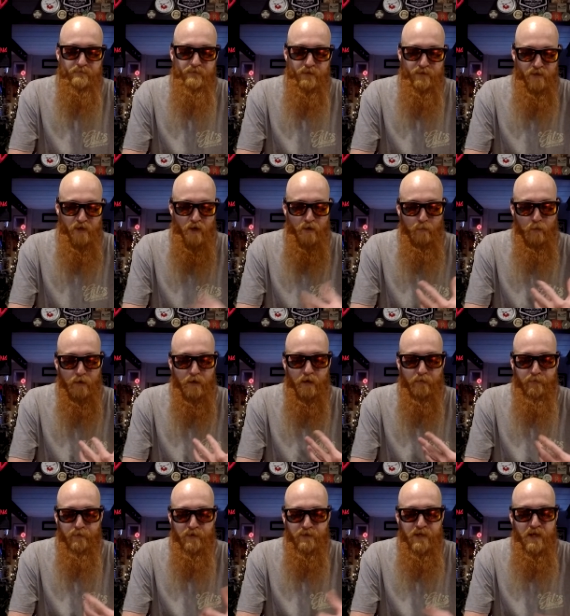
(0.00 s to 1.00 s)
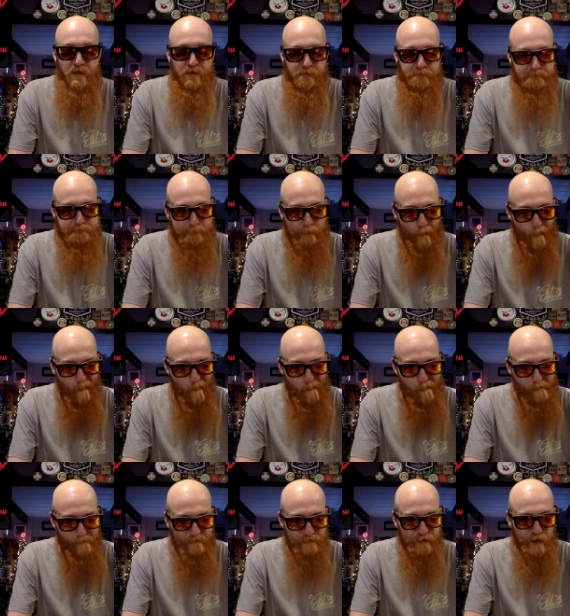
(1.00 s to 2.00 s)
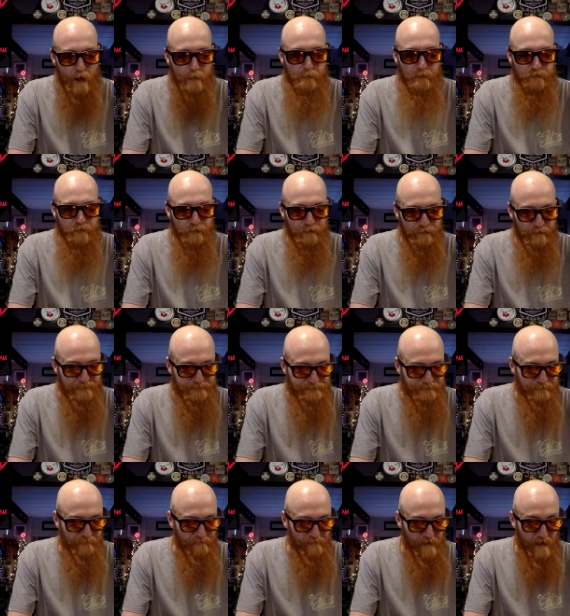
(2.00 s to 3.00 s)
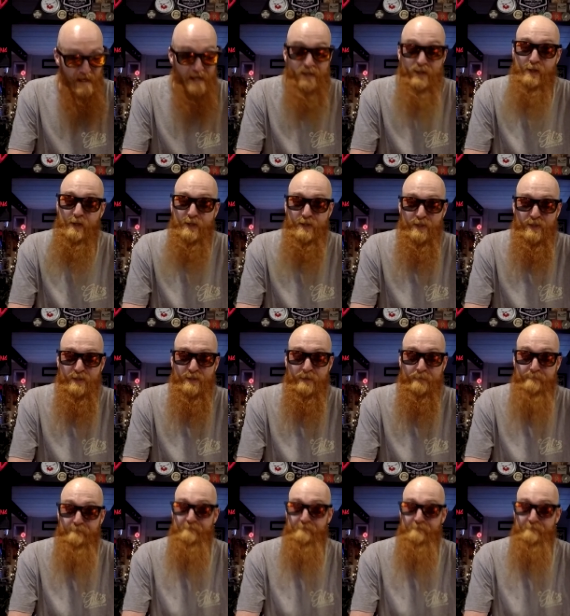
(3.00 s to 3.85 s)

it's a good workout for your teeth. Jaw muscles. Delicious.